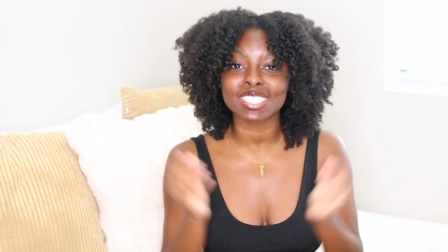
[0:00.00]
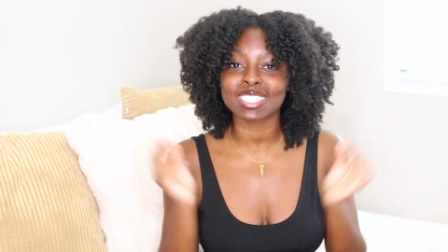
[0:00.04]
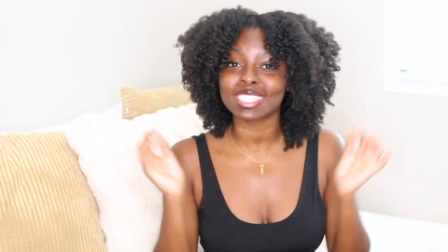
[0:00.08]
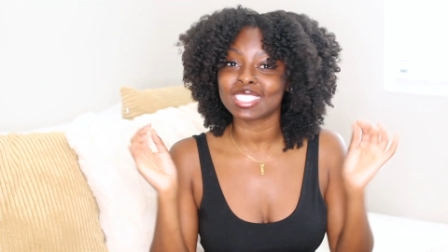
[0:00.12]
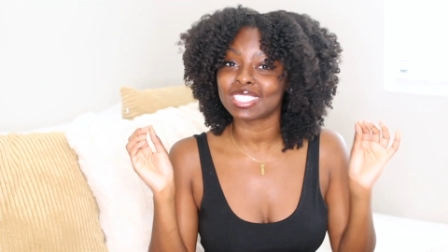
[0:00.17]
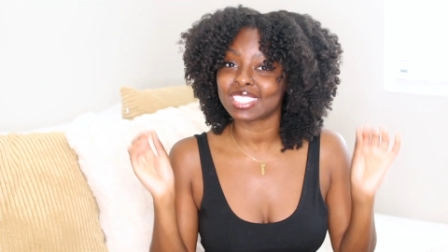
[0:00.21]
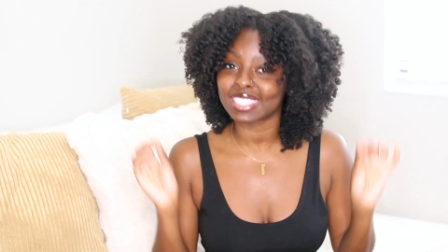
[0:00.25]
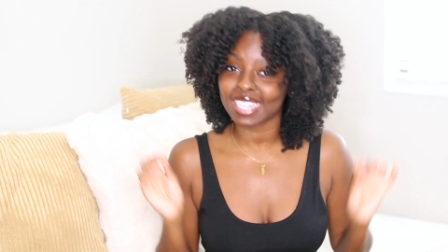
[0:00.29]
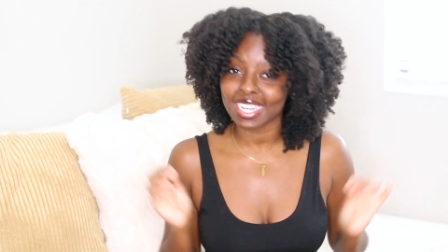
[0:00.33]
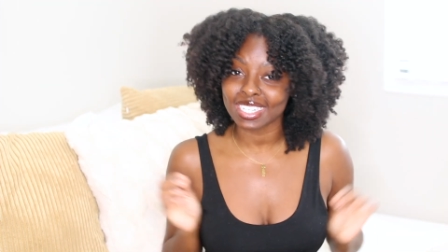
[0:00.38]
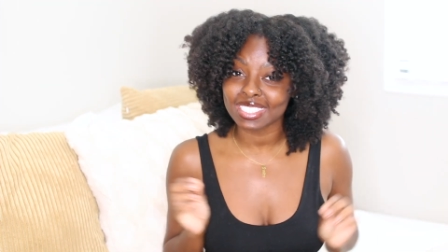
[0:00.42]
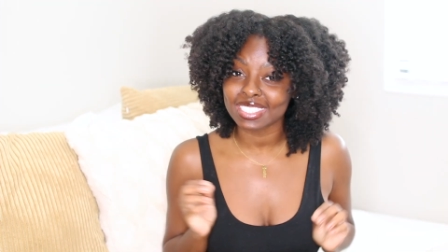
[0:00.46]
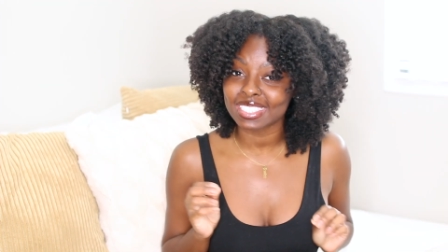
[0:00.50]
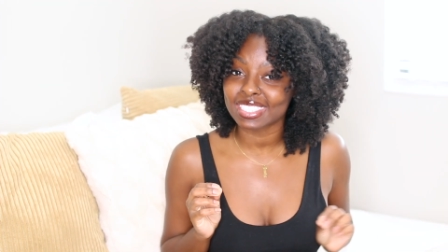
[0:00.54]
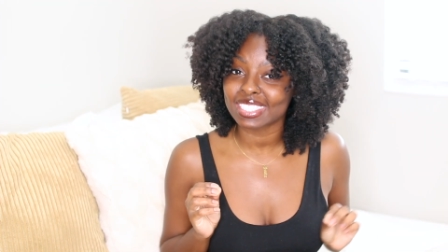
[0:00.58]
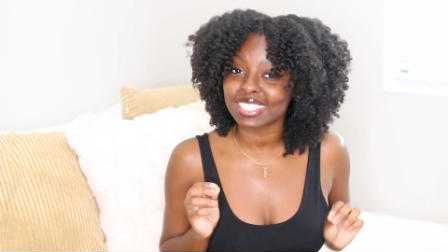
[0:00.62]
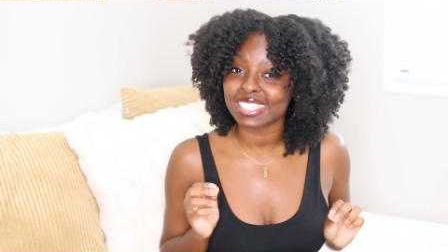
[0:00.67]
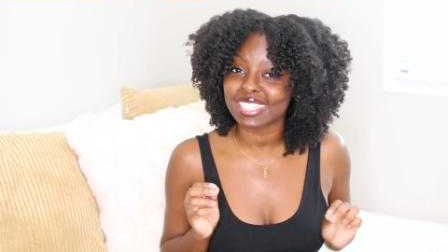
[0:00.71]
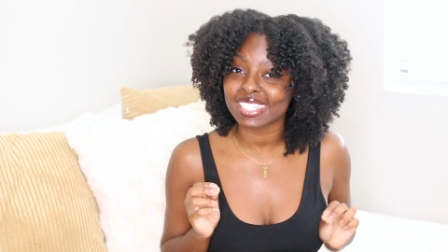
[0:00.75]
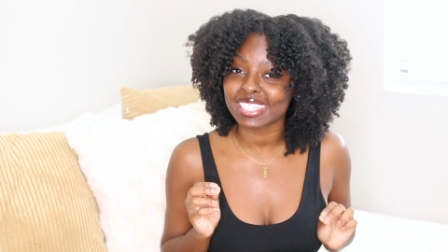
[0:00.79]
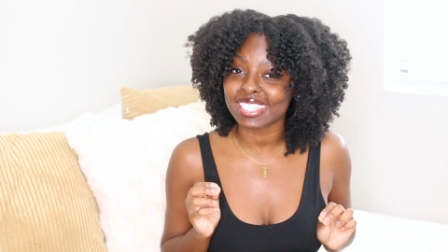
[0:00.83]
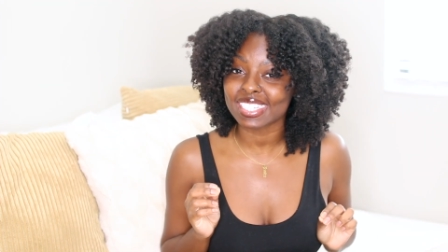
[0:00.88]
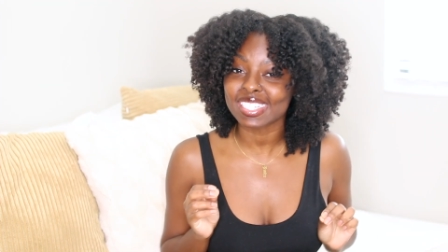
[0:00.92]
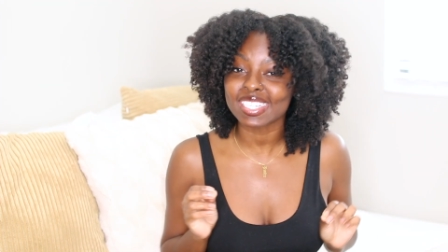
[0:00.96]

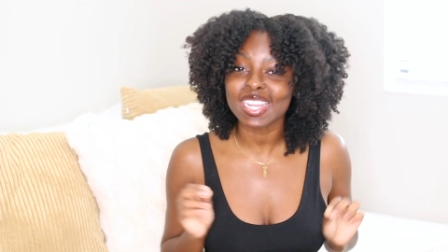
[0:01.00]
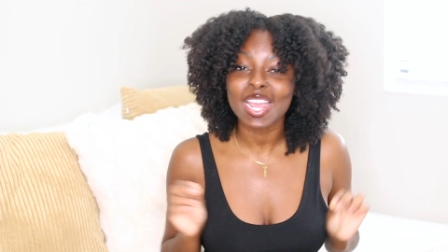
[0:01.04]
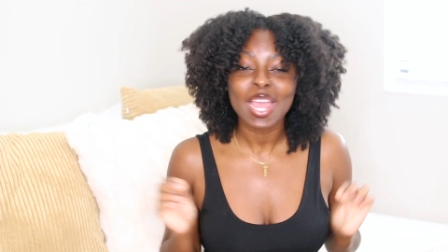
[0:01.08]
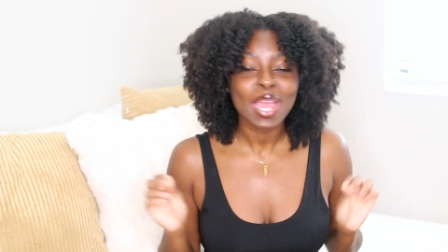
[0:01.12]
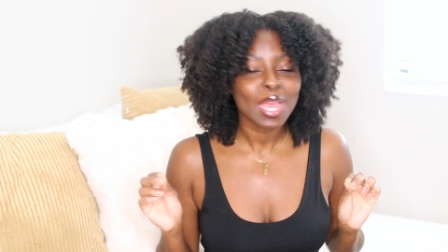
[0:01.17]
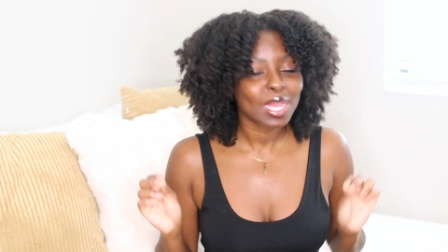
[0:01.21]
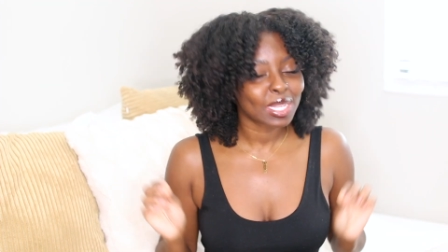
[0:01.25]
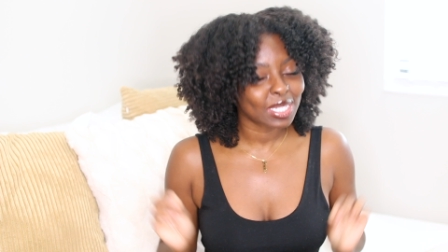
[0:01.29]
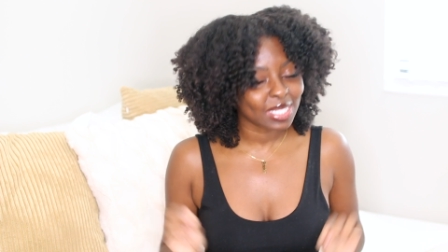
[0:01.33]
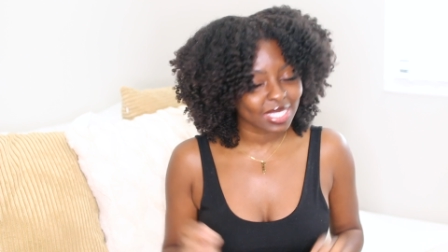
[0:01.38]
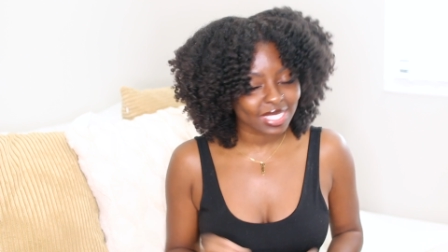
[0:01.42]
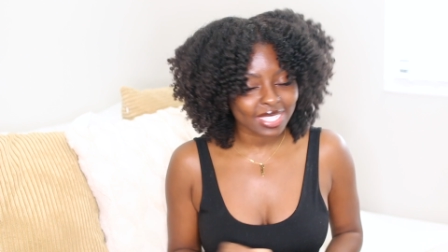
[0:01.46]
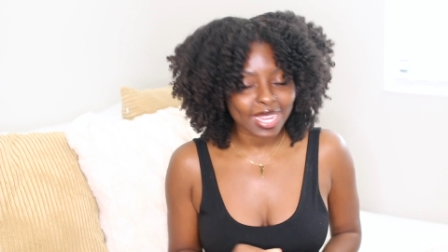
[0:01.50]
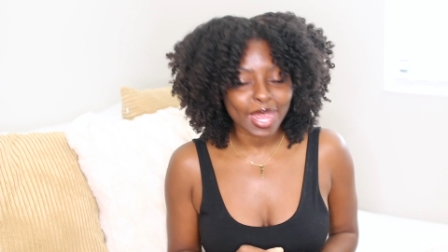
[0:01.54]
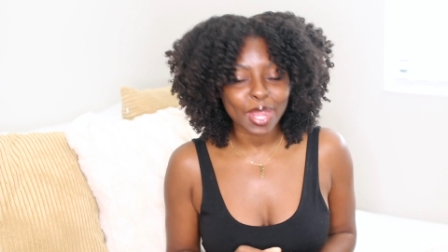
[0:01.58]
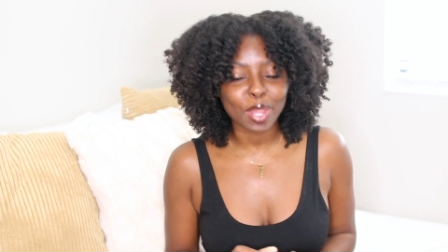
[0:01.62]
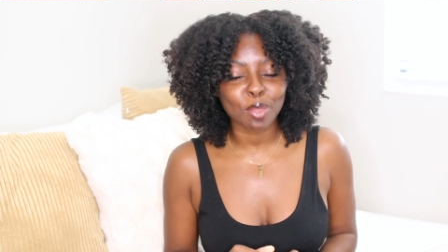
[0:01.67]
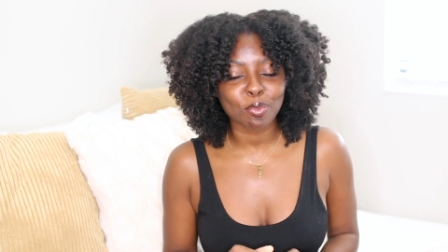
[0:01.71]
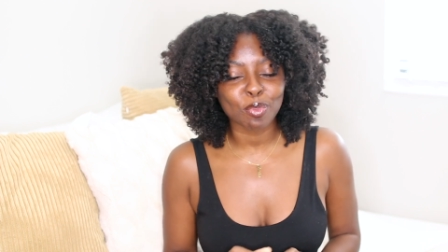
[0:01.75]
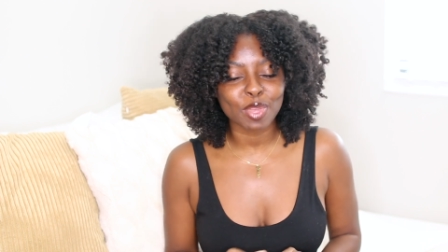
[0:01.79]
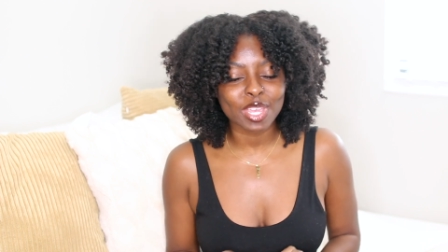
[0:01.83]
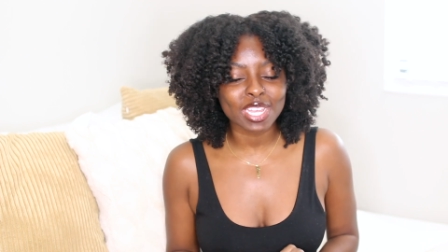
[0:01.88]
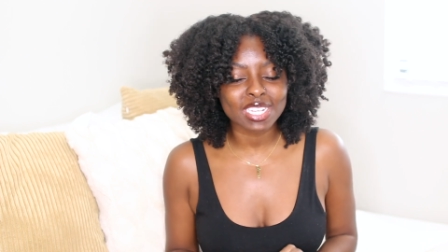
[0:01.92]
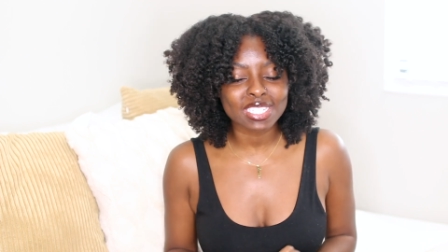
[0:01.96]
suggestions
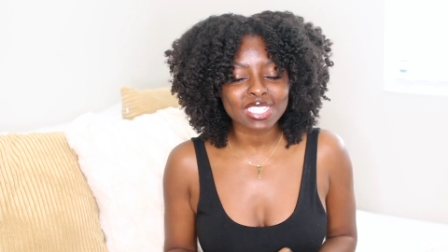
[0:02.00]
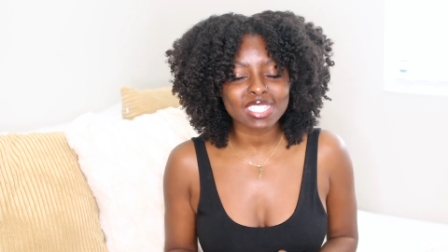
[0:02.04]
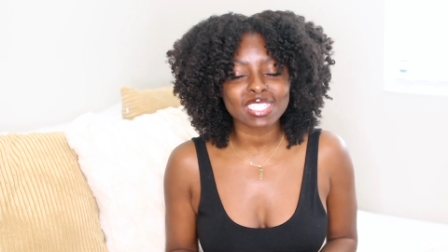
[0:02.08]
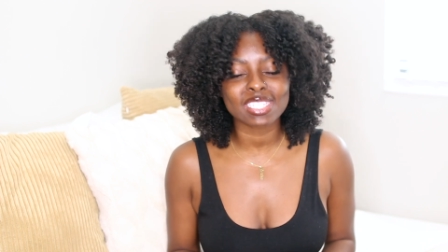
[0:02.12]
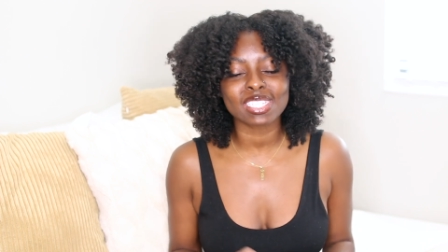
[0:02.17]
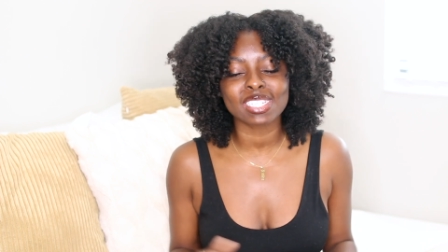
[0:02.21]
segment.